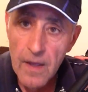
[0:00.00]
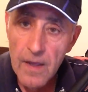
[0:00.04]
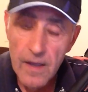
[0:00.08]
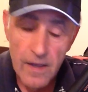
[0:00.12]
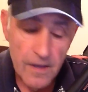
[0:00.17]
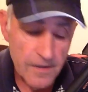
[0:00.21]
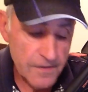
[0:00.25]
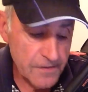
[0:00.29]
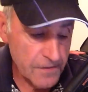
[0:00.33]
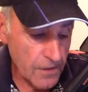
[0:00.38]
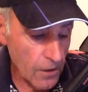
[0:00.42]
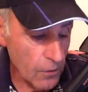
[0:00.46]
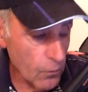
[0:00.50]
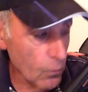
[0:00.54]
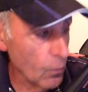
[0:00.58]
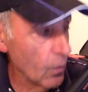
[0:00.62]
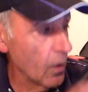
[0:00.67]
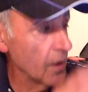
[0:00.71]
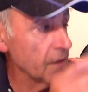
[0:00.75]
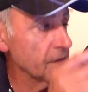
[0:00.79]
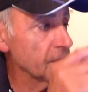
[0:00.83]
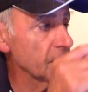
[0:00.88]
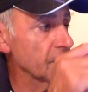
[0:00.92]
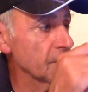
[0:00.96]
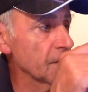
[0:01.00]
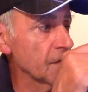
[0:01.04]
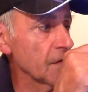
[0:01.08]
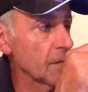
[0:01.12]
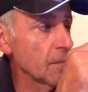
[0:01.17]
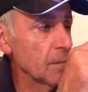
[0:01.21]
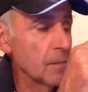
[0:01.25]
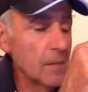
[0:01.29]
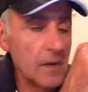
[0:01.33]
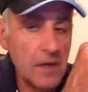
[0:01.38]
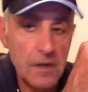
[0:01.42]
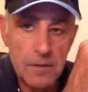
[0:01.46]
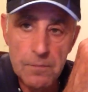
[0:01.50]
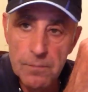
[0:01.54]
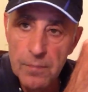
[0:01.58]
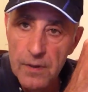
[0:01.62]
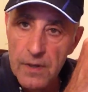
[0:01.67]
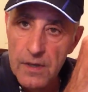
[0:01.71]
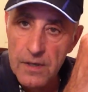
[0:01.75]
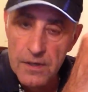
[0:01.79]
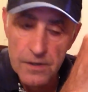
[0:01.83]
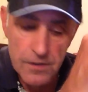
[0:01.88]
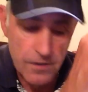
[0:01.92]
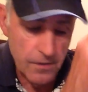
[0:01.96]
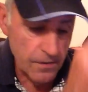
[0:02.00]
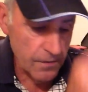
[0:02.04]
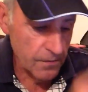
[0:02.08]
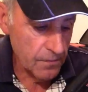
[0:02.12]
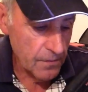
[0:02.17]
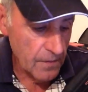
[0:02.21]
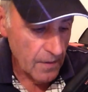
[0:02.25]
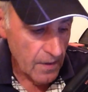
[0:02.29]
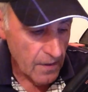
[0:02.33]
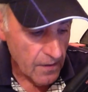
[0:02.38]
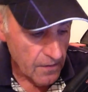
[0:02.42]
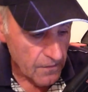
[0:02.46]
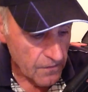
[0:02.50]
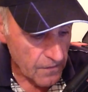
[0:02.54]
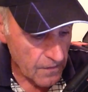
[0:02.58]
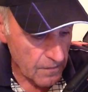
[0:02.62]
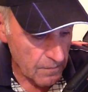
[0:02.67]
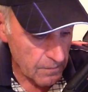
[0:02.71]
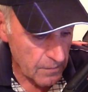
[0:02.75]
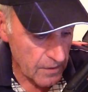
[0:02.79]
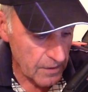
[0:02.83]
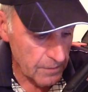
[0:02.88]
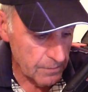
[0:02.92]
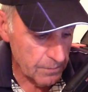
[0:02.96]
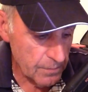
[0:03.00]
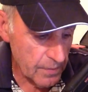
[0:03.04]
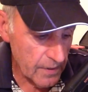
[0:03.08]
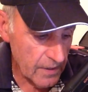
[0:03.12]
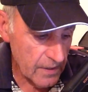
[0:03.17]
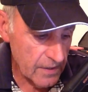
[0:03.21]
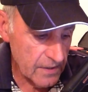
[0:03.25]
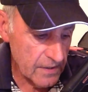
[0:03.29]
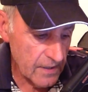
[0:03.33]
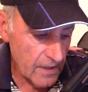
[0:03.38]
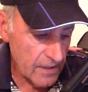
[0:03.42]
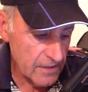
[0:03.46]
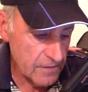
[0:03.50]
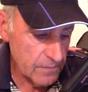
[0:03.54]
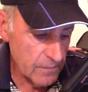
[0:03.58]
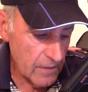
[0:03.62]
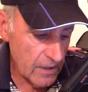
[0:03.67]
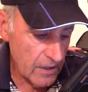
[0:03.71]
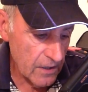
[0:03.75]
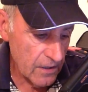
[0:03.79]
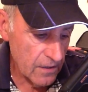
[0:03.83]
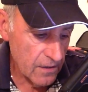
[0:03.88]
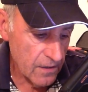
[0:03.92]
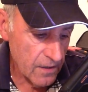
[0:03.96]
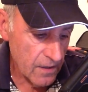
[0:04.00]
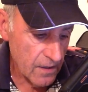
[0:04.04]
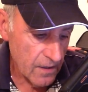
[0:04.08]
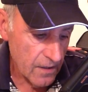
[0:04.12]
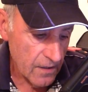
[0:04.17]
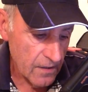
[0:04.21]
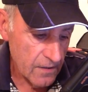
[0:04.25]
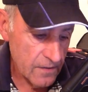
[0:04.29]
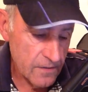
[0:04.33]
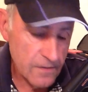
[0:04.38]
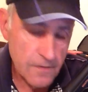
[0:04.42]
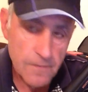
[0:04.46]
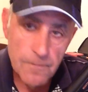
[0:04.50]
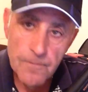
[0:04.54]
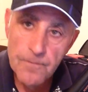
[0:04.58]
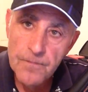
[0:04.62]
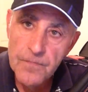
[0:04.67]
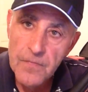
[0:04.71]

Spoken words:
And so what does the mid bead do? The mid bead does many things.